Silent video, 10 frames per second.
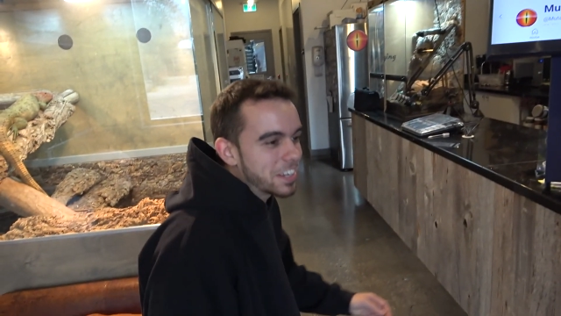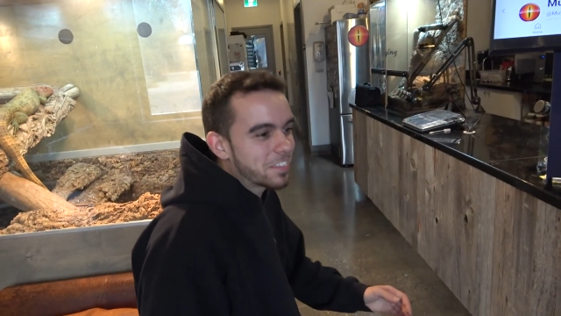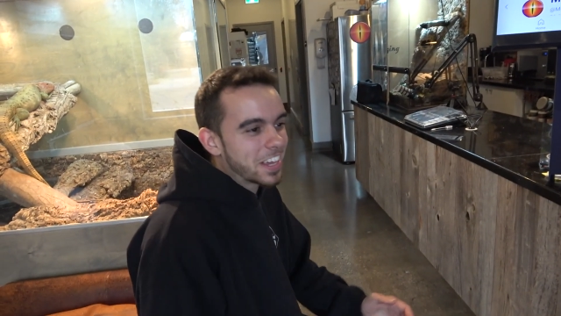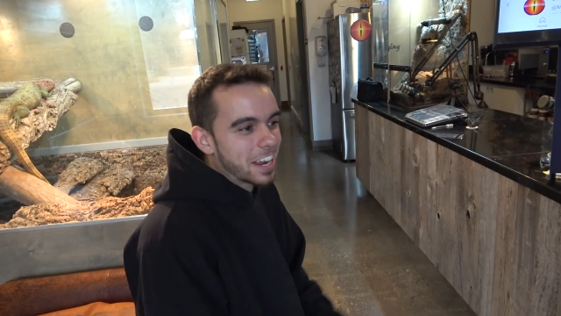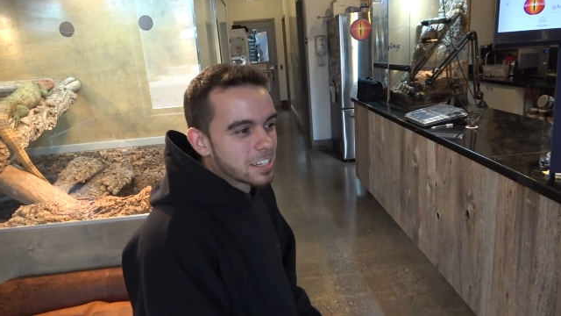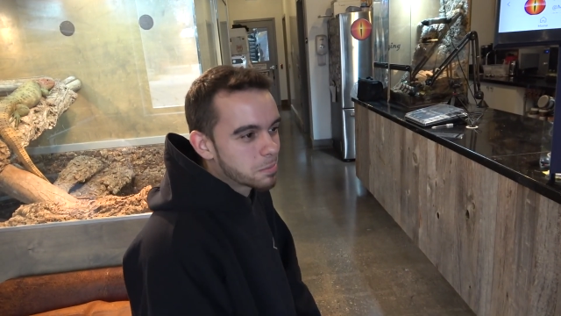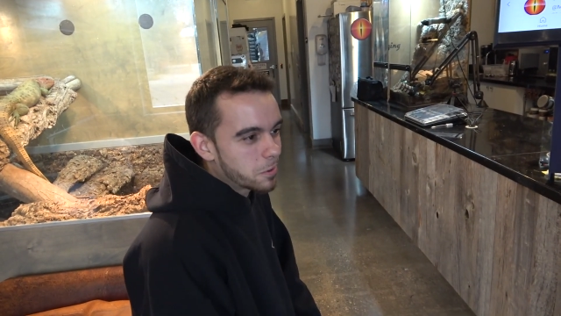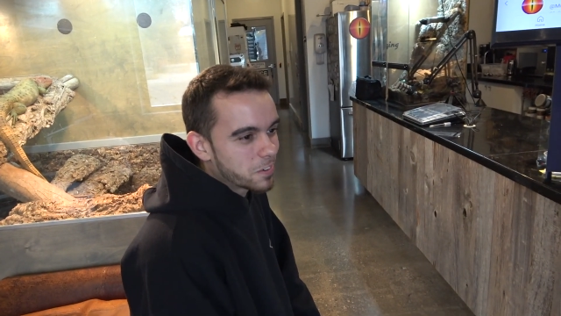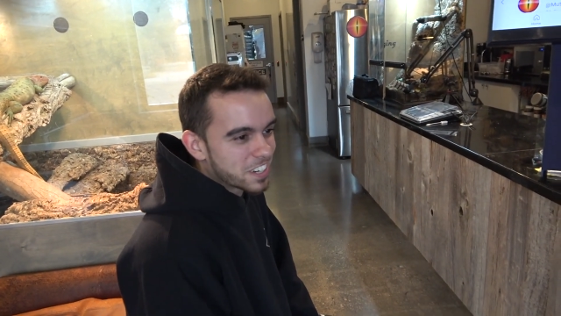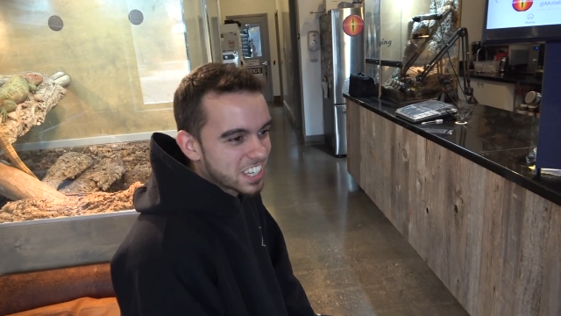left the
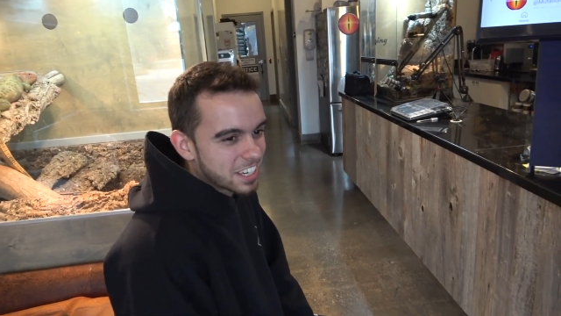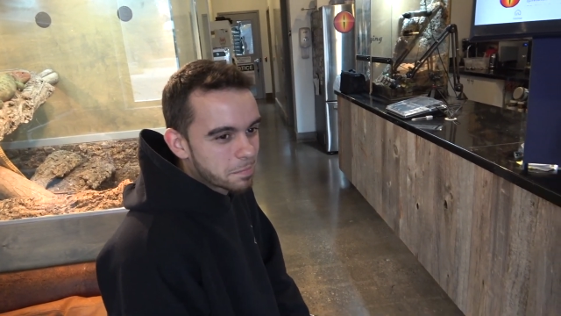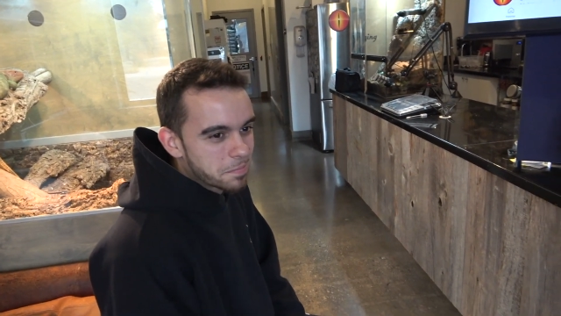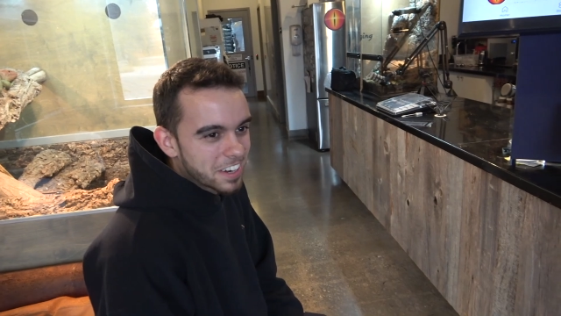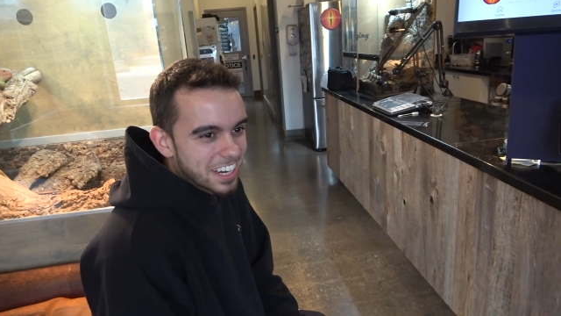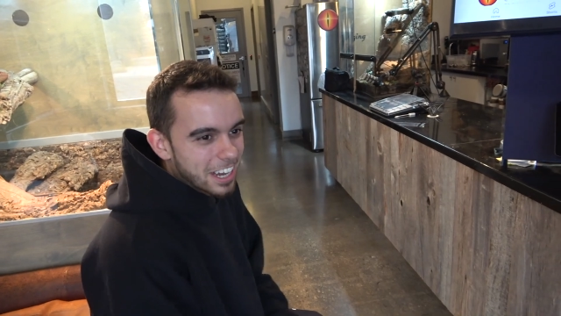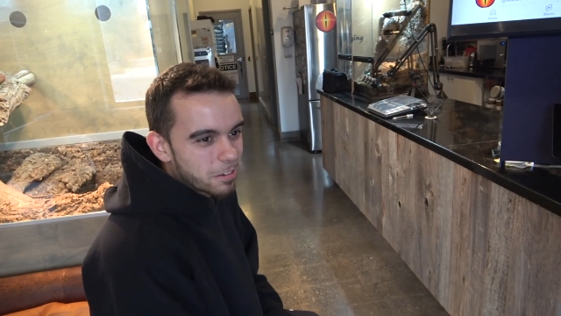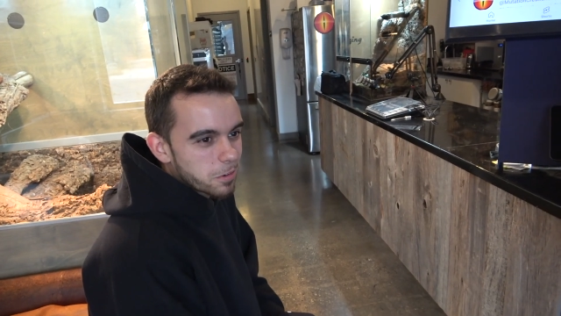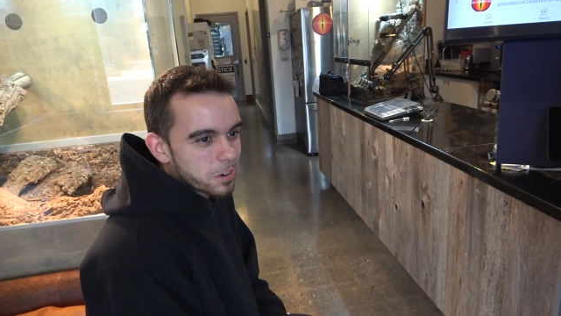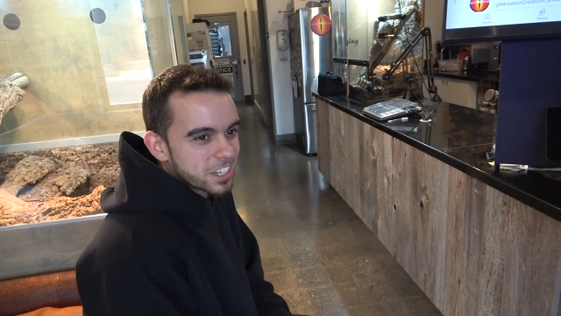expo in, in
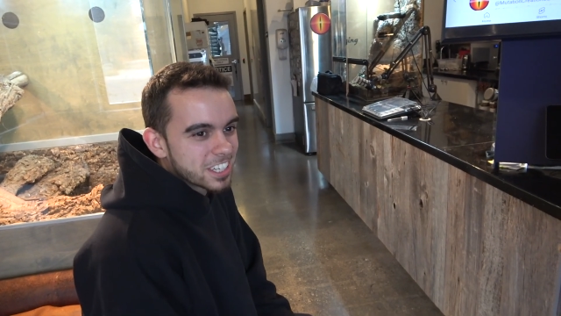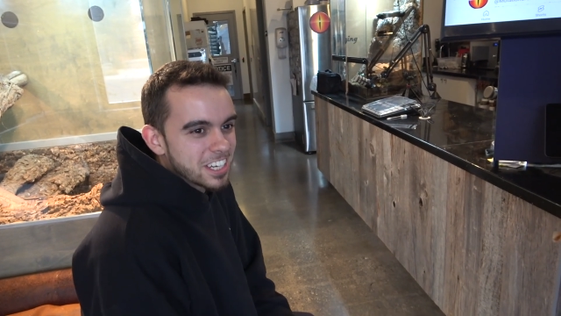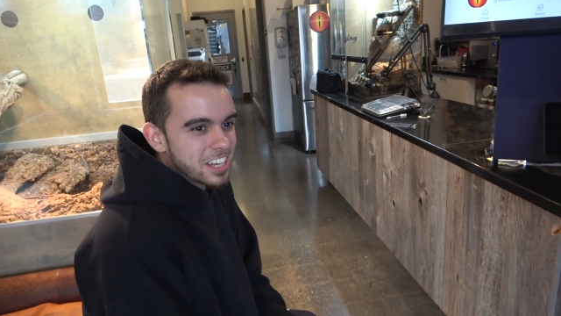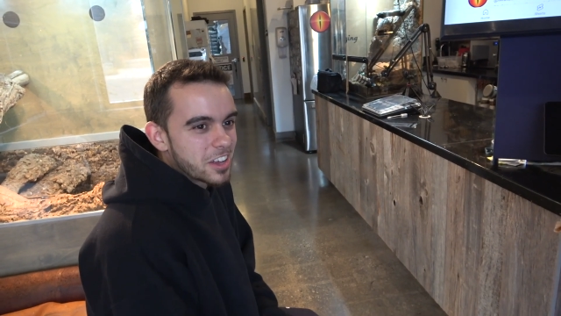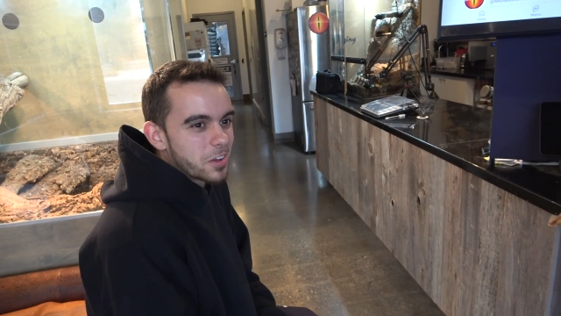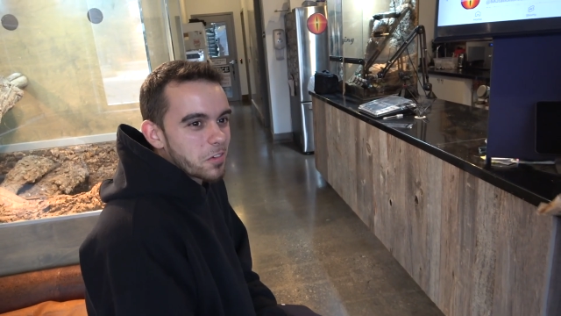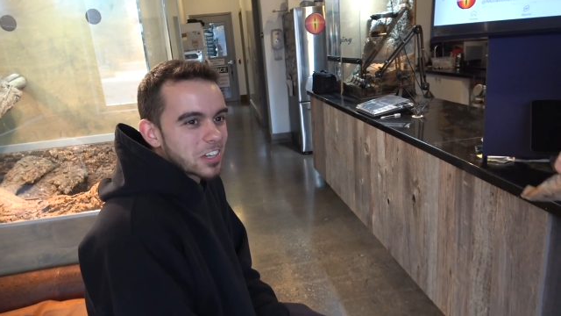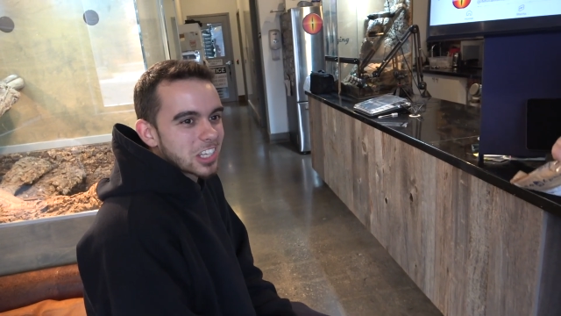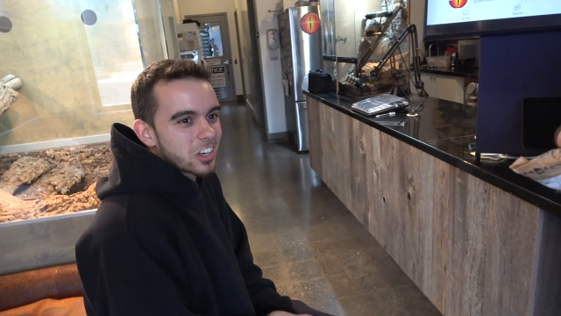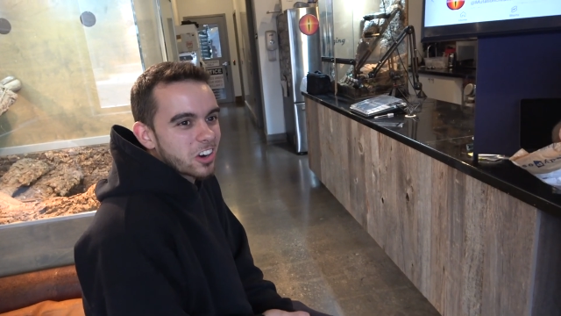California, went
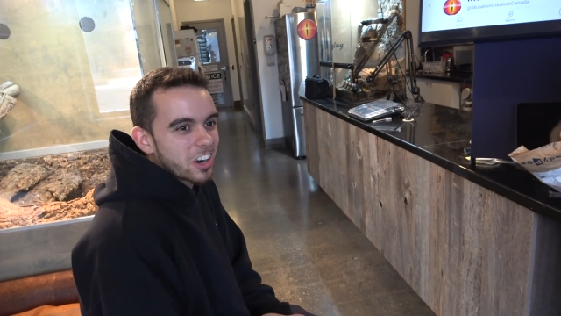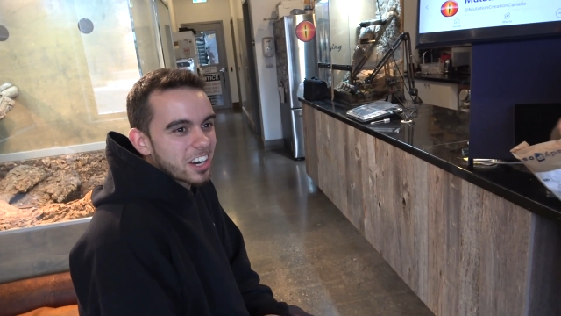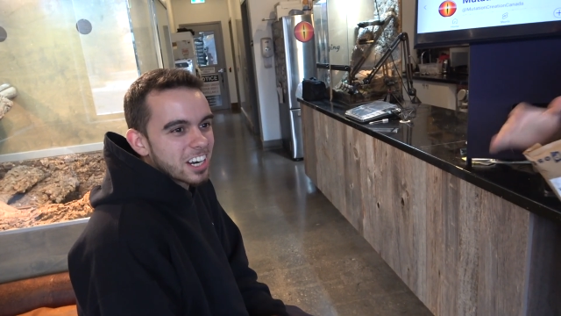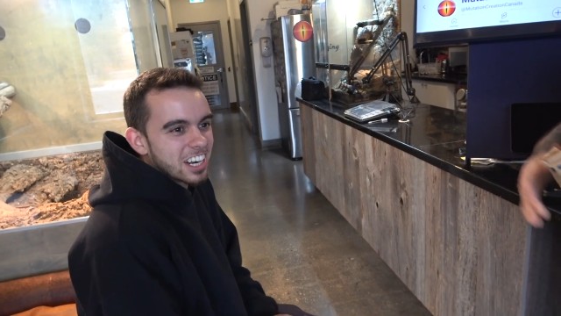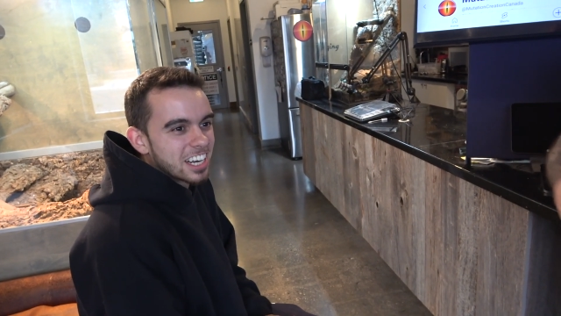to the car,